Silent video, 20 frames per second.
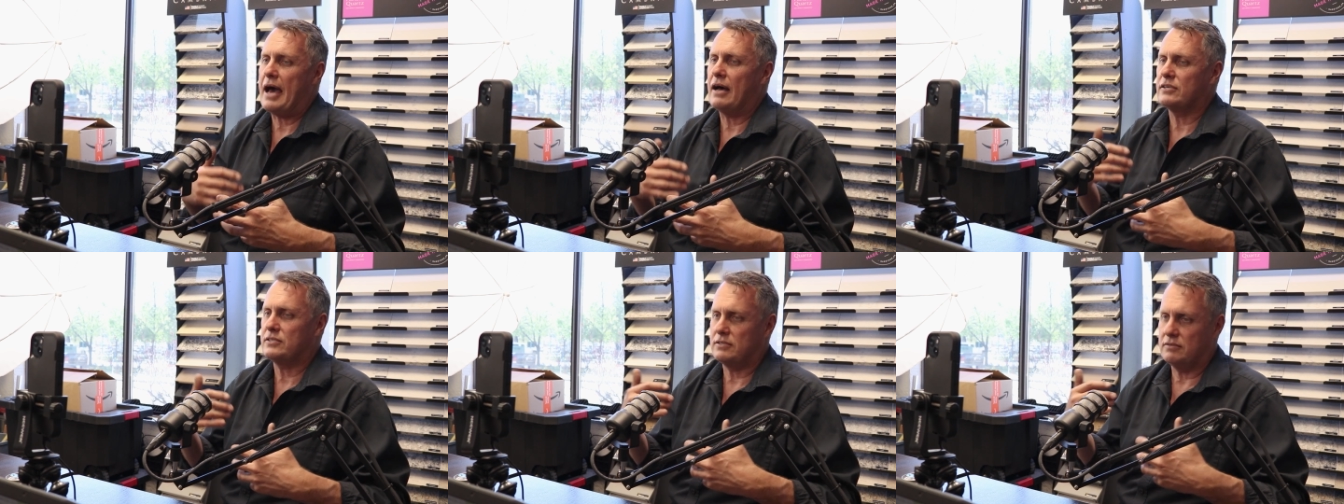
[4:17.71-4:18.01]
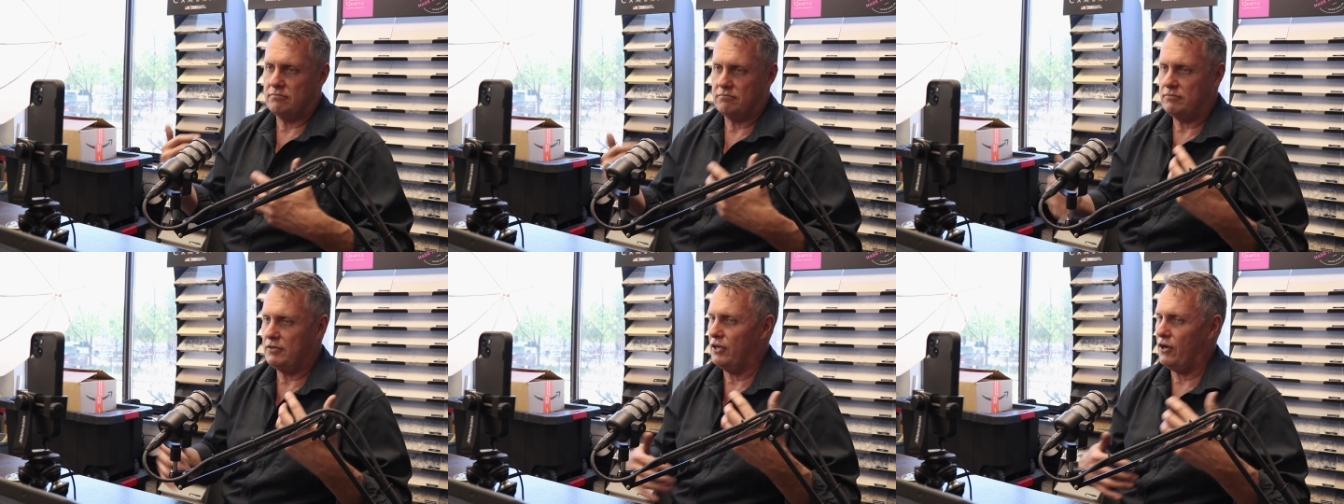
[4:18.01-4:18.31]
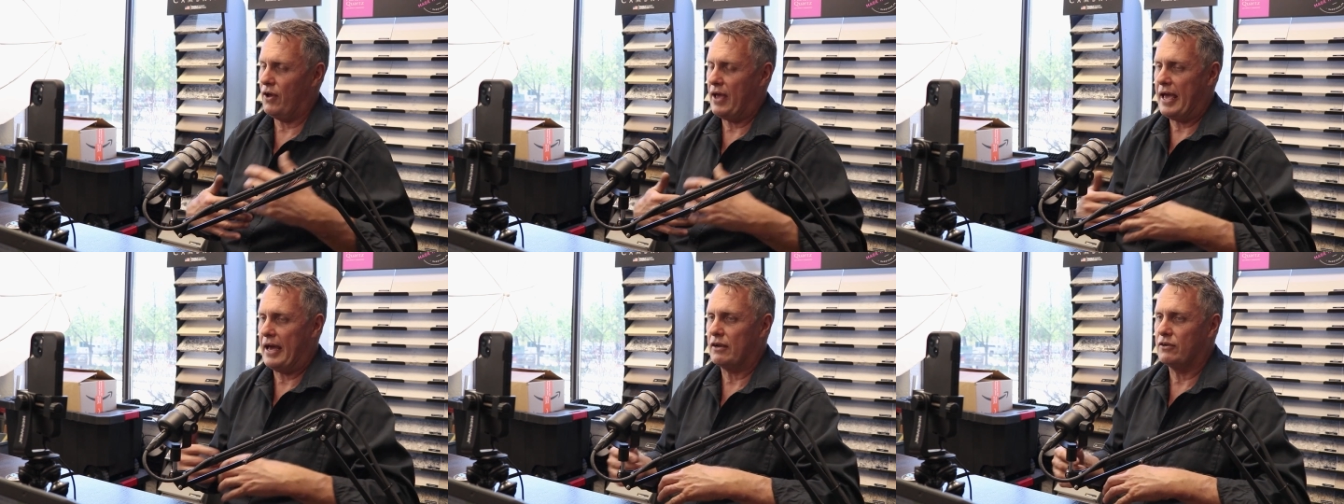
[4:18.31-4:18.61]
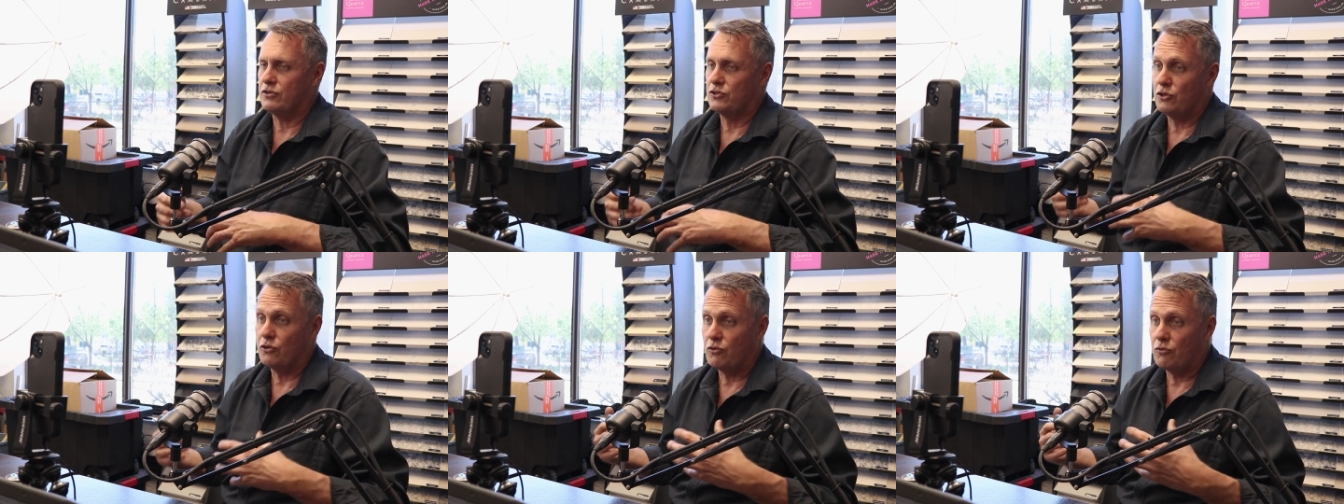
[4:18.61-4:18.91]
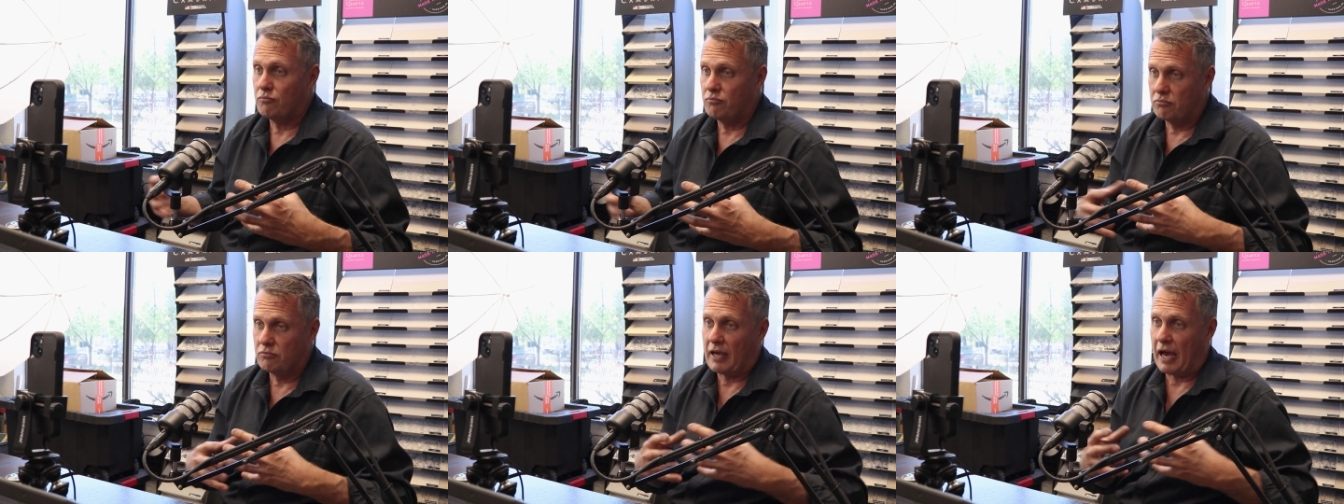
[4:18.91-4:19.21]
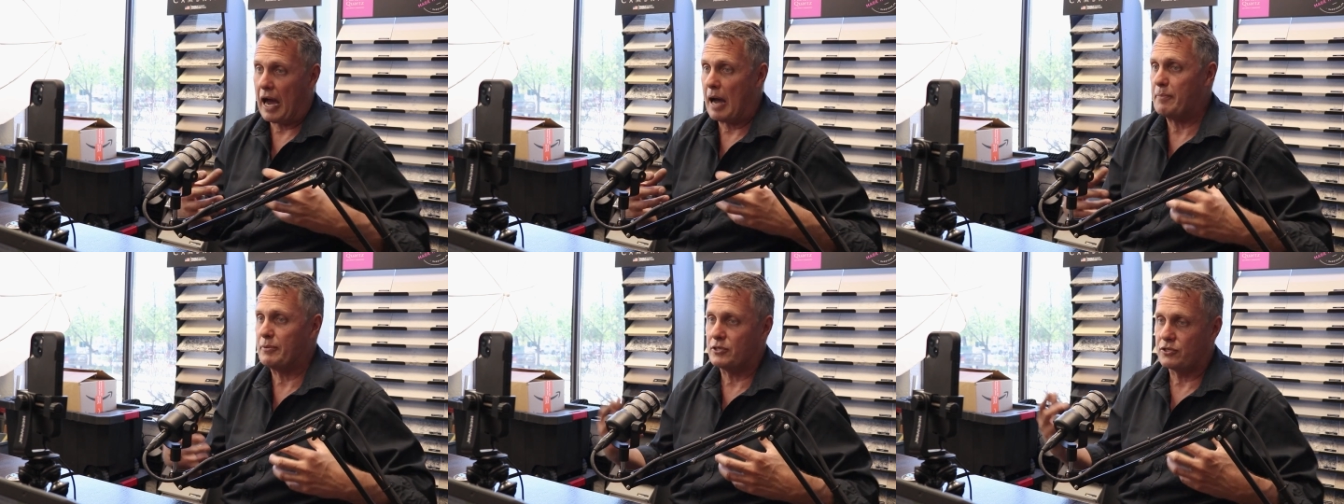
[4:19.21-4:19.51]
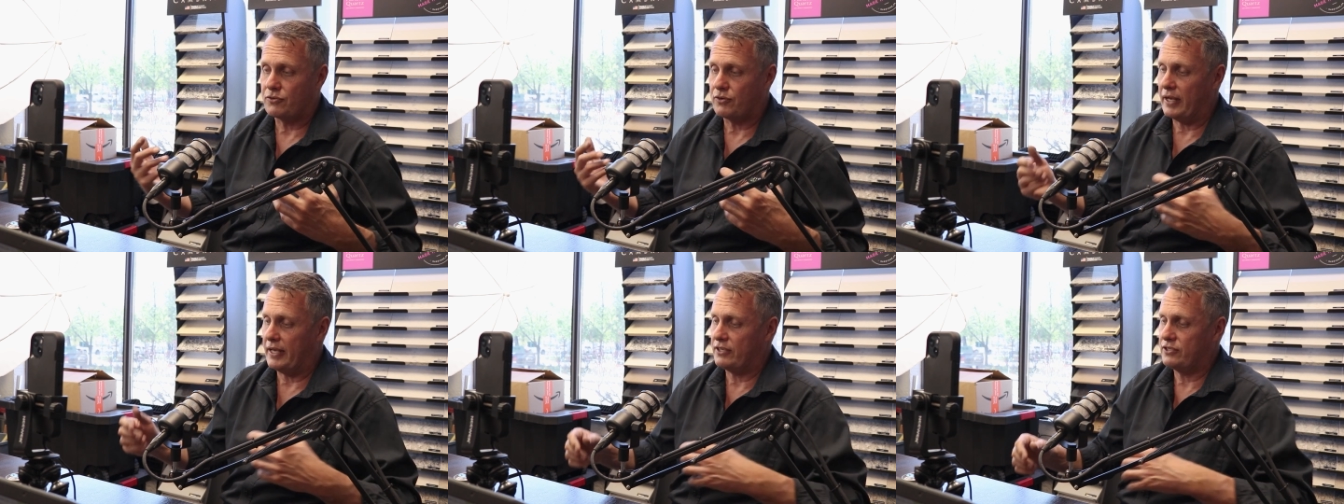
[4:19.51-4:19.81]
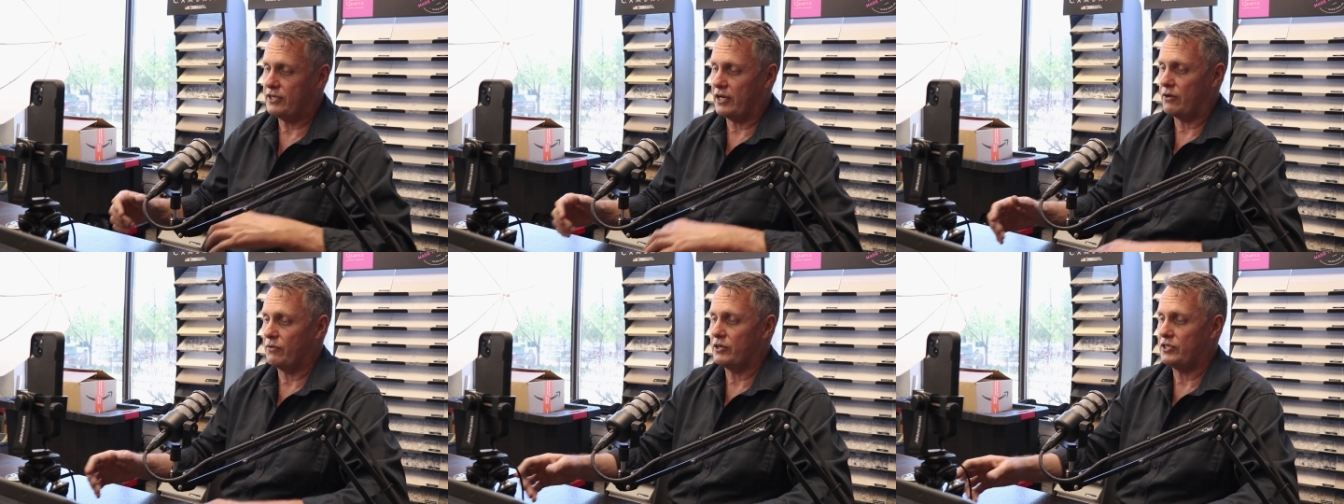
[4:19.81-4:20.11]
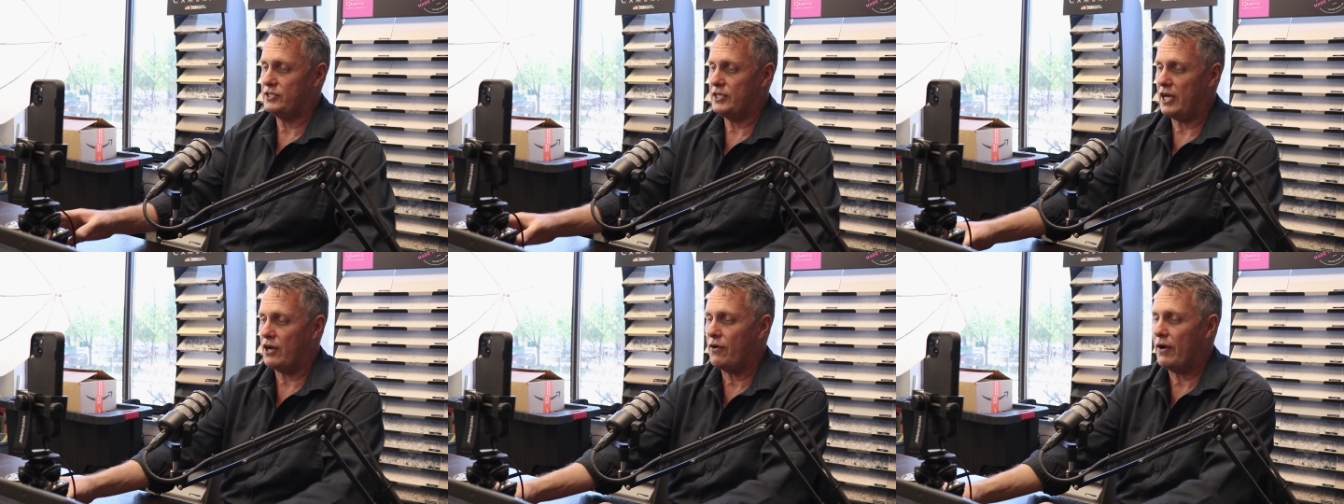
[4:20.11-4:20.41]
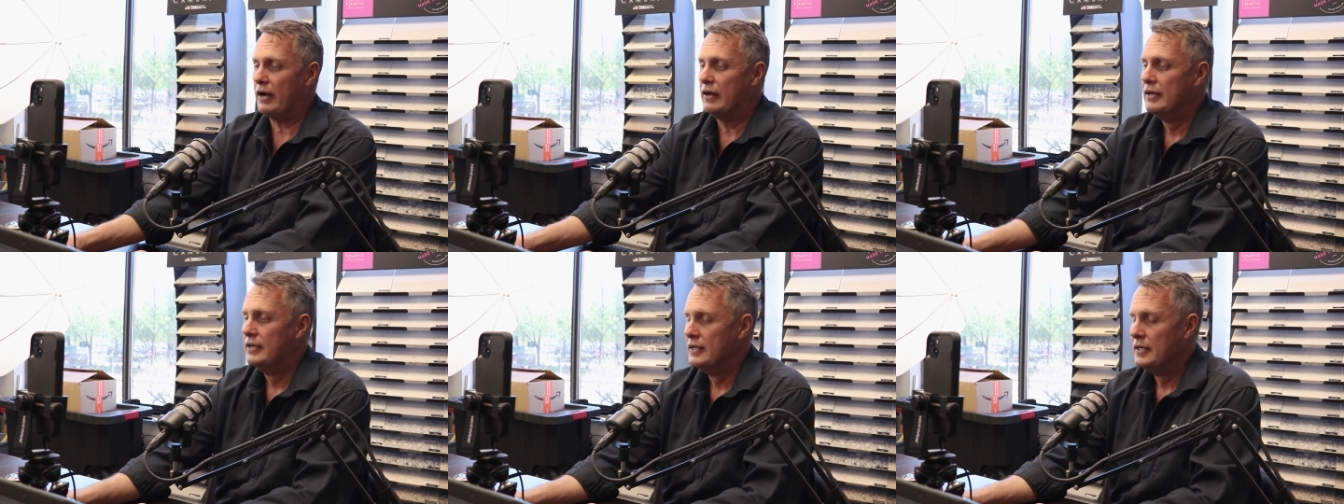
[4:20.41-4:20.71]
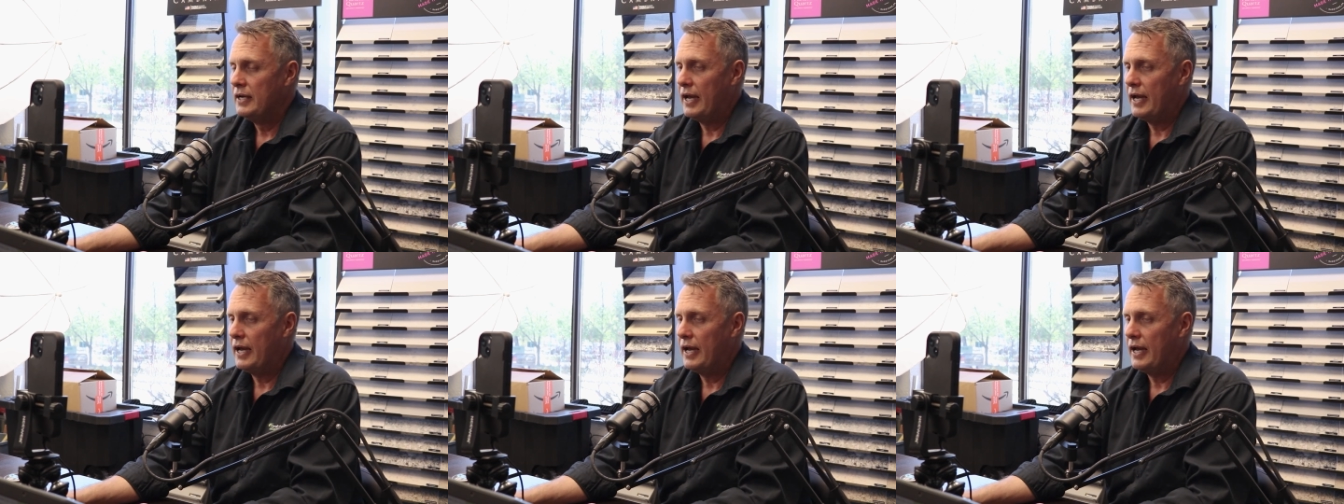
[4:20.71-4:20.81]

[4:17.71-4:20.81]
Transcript: house and you know how to do carpentry, et cetera, et cetera.